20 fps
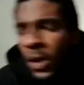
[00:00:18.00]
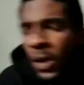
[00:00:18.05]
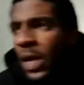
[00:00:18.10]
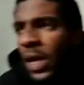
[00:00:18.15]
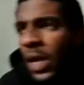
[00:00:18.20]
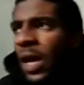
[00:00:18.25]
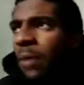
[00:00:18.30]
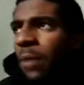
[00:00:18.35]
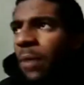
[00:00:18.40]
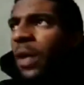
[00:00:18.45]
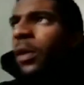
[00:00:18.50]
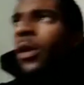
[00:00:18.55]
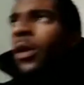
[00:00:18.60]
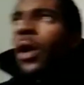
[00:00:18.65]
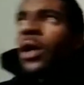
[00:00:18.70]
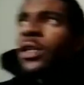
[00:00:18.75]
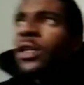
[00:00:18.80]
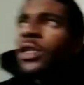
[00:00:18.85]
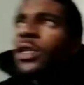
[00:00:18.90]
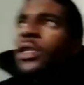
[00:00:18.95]
Yeah, man. No,
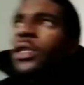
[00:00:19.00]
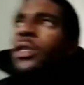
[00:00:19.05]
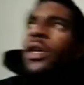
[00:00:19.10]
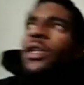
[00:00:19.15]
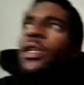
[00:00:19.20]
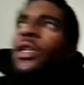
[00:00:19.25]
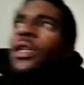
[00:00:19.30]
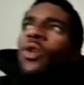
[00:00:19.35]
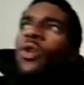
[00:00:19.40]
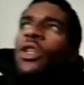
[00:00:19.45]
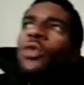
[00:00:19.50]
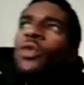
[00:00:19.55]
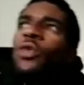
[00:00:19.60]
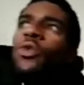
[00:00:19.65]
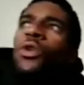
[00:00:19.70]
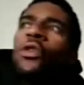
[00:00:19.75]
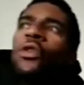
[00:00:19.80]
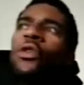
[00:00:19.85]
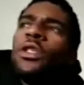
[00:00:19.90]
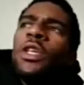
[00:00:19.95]
I just it's one
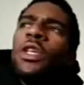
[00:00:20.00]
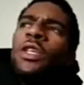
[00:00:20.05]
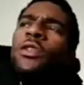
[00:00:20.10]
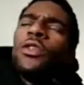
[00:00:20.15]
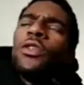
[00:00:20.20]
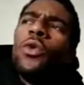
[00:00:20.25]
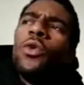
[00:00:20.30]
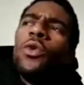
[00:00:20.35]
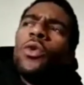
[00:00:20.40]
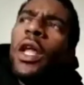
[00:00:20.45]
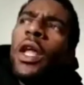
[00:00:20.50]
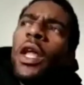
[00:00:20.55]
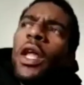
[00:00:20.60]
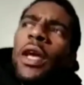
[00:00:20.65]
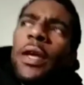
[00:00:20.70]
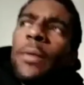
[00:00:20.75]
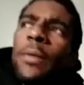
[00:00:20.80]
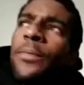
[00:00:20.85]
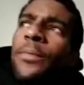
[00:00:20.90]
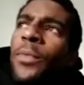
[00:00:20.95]
of those things though where
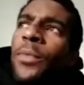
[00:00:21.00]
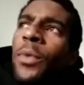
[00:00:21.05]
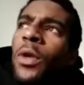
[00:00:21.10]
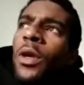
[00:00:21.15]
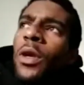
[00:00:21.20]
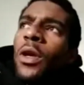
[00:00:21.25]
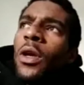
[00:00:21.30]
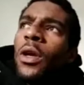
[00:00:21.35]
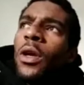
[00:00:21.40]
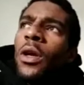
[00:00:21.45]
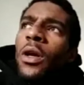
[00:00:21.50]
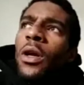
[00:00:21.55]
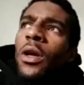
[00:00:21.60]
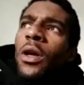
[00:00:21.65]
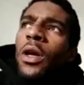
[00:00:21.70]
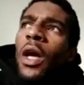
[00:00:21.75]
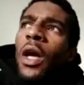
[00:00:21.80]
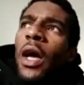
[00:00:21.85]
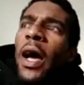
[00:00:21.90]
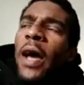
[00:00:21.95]
like
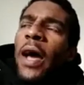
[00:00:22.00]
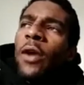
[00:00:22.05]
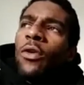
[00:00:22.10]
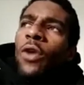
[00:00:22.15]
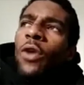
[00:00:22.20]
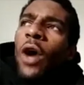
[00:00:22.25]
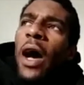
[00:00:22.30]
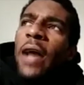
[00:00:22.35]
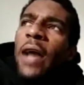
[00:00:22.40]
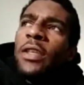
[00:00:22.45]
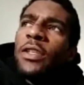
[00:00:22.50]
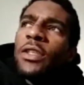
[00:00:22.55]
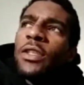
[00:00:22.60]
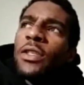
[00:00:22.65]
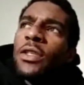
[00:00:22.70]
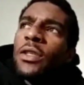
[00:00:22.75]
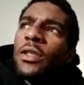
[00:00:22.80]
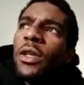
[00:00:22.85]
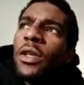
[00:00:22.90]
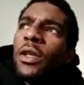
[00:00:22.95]
I don't know. I
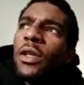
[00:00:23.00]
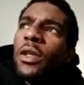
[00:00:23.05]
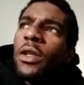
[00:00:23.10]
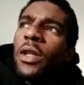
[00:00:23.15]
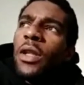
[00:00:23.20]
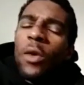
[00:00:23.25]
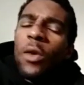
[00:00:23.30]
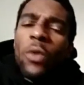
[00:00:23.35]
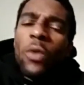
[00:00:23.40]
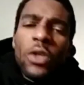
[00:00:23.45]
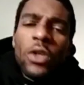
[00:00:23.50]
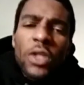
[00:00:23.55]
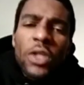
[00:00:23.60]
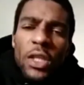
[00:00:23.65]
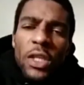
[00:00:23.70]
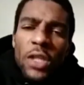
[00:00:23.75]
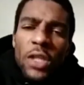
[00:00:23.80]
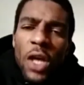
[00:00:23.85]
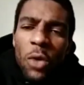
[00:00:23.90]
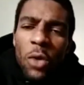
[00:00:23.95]
just like when you
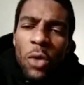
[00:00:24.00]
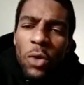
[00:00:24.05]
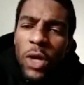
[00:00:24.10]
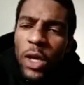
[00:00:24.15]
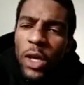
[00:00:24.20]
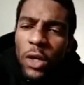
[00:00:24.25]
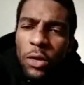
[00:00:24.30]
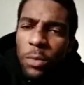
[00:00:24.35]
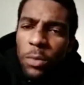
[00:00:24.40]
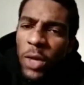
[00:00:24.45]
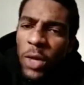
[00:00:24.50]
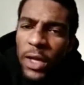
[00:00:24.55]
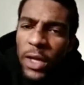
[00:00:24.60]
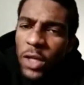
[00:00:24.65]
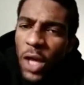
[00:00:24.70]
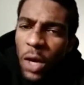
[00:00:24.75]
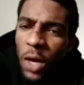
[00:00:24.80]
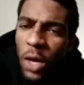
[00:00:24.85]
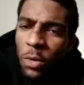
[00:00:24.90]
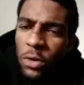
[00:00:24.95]
say talk, like you mean like
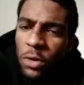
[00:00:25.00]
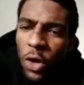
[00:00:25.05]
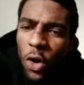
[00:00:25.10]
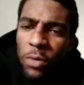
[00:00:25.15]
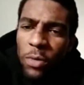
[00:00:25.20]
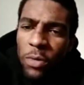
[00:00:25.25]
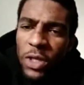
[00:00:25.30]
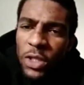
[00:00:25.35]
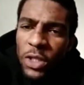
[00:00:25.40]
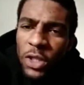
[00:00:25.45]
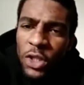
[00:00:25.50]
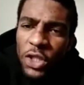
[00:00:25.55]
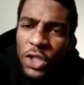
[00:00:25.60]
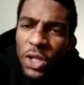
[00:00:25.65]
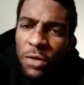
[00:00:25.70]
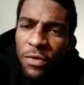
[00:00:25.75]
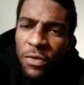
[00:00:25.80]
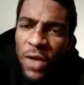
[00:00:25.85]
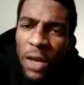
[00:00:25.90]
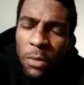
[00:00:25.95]
talking with the homies and
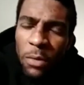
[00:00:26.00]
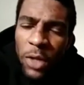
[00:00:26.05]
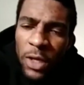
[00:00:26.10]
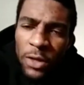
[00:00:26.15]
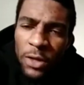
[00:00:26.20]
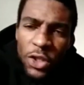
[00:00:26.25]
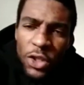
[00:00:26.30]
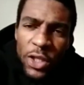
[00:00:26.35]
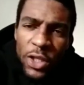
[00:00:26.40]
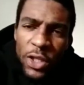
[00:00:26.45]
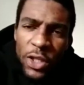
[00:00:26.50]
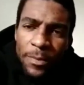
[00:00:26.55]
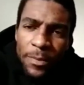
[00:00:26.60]
shit, family and shit.